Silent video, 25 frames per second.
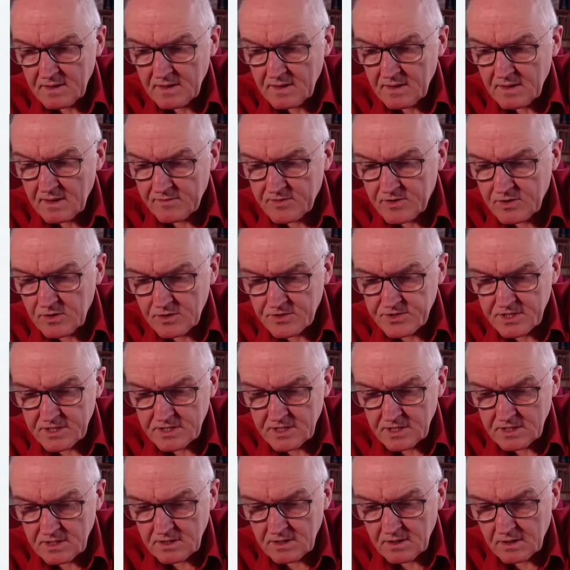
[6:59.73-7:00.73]
Of course, this
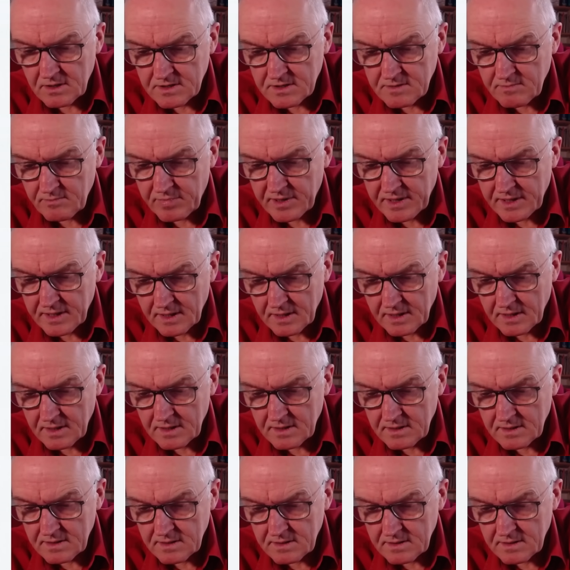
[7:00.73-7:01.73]
is not being
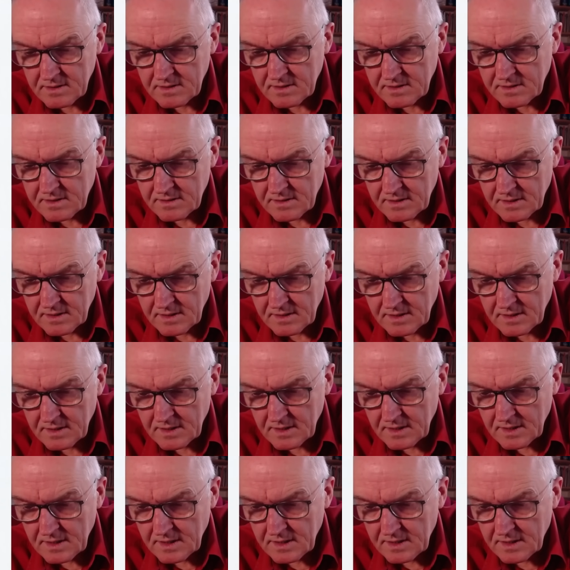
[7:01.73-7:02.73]
done
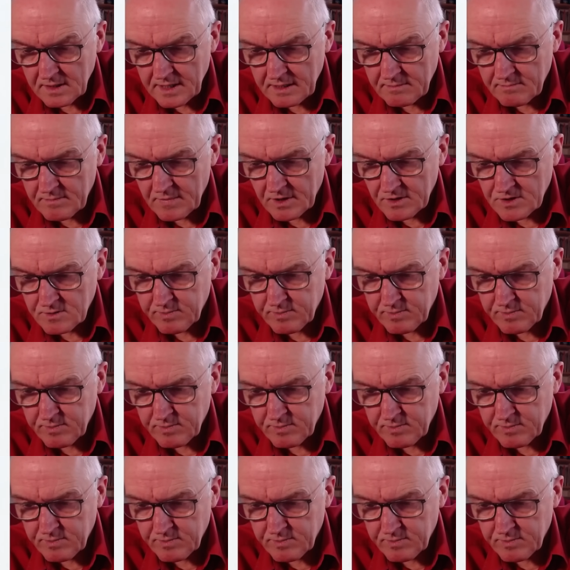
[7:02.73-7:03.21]
in most